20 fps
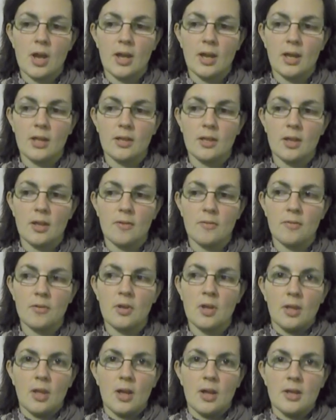I can have
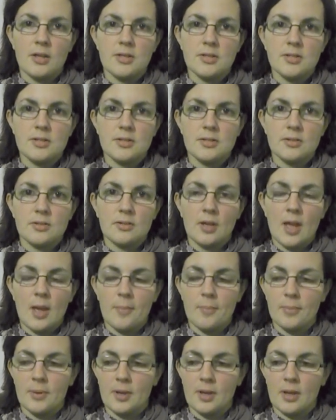nice,
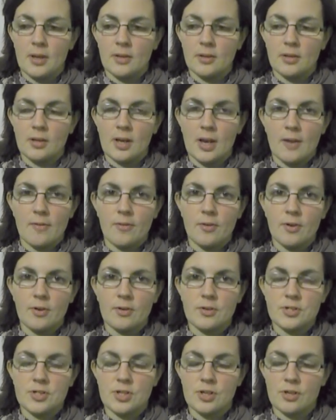happy and
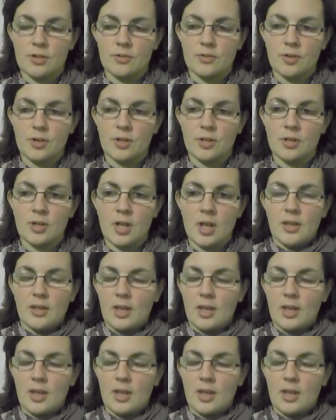clever children.